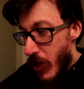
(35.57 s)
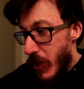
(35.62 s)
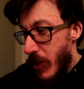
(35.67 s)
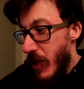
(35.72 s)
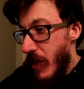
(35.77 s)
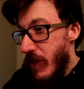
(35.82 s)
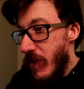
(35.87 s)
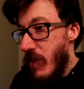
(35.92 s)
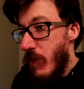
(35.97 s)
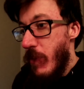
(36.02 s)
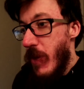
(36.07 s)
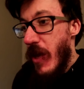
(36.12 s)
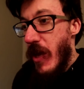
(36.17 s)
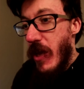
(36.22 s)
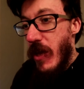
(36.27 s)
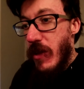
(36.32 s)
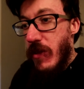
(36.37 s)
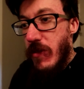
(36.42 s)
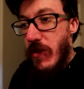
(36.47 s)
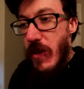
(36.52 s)
gonna get in the
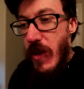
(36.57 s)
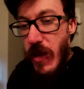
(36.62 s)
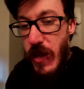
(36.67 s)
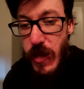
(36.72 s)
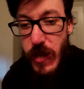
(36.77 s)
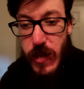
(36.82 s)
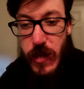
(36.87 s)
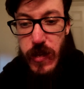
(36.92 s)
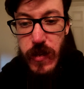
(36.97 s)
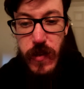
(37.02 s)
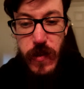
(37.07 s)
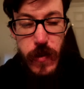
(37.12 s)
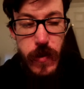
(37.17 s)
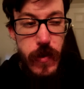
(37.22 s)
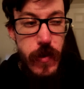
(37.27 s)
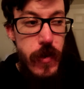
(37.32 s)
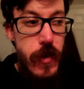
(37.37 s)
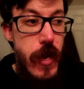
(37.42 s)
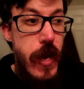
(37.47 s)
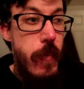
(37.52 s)
bed and
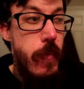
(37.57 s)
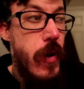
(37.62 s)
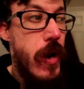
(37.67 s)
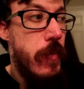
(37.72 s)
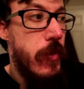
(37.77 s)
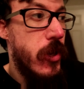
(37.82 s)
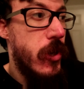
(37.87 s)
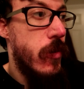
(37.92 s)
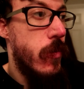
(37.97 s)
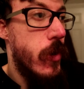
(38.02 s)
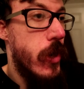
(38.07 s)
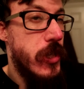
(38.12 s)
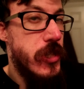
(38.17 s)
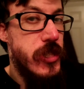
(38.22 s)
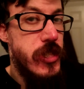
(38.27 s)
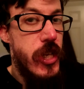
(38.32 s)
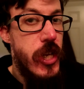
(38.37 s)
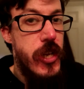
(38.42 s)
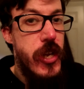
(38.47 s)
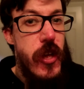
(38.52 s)
I'm probably gonna
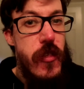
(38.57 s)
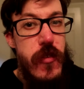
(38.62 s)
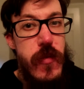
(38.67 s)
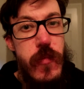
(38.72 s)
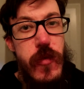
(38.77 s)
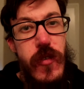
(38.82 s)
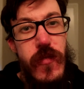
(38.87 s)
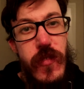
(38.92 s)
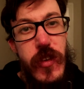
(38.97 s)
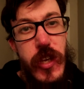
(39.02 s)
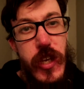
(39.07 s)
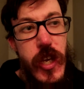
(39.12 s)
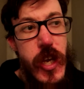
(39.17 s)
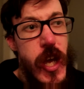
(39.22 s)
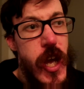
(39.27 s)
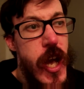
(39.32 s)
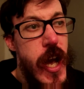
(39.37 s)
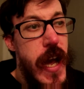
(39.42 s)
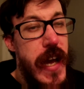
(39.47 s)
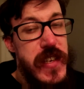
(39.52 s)
watch another movie.
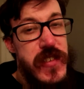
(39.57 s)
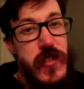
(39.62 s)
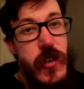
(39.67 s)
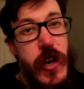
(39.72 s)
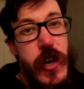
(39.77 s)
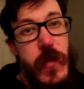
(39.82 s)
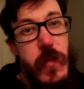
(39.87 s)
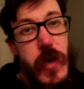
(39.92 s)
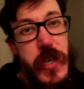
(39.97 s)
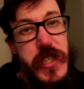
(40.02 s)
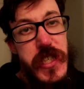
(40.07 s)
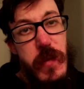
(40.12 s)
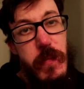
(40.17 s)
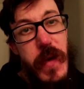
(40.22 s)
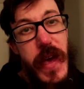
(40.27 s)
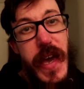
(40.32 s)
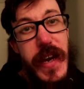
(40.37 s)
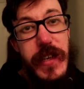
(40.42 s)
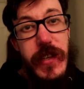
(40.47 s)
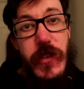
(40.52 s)
I started watching
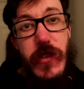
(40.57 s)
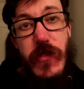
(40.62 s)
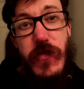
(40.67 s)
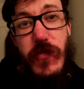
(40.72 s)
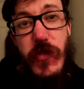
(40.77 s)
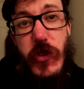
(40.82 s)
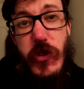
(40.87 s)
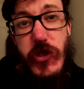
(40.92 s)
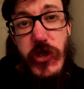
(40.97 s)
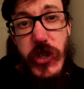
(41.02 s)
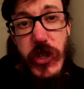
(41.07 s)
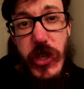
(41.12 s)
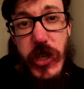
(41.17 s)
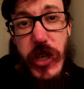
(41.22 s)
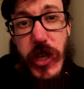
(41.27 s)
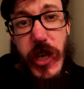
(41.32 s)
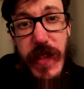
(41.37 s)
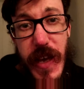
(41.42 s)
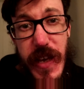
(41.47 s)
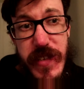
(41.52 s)
Back to the
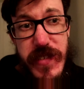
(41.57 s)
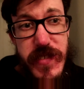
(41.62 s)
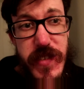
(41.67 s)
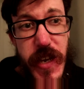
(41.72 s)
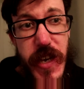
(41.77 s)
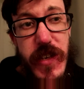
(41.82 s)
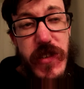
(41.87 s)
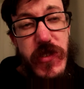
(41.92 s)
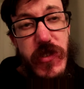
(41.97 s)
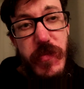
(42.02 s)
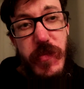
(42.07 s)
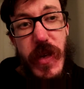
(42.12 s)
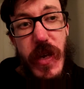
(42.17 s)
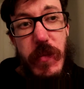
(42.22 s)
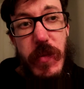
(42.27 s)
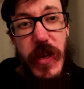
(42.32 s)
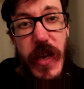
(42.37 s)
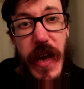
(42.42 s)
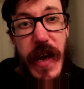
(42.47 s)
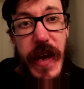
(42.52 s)
Future last night, so
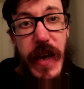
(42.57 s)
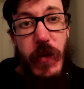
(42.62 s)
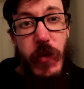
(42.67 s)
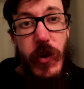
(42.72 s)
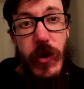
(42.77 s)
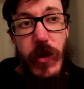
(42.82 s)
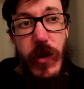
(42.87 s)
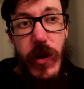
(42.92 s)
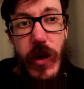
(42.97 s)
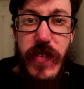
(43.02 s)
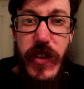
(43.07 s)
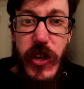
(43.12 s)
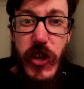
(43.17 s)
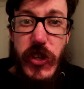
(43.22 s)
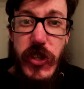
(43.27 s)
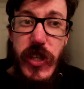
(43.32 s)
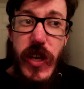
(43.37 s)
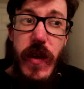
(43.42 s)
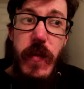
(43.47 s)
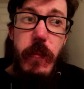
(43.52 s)
maybe I will
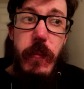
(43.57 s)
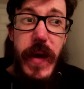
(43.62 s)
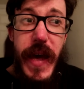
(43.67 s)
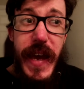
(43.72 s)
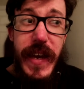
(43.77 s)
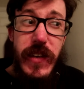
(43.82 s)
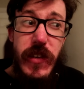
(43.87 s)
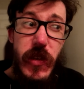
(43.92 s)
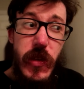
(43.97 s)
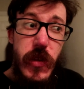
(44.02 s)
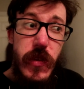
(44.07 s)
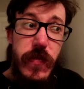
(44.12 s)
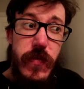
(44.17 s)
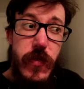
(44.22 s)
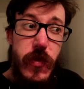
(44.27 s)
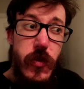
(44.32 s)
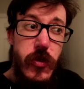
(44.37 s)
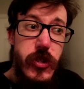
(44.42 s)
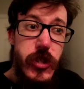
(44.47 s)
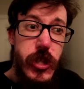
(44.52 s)
finish Back to the
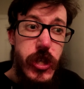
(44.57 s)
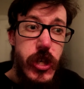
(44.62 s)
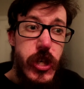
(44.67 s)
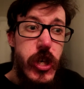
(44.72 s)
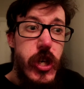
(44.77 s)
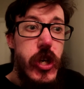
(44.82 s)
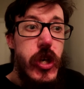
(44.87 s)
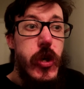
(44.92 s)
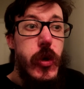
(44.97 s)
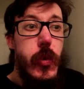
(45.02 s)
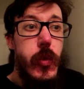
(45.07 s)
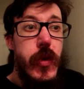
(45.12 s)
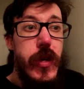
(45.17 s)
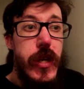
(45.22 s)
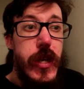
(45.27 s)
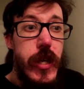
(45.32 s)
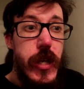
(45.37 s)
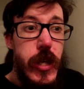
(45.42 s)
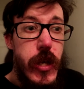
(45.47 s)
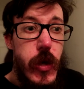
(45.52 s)
Future.
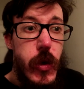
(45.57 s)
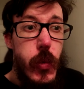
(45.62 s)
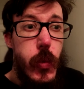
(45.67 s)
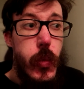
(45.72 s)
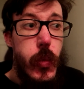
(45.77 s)
We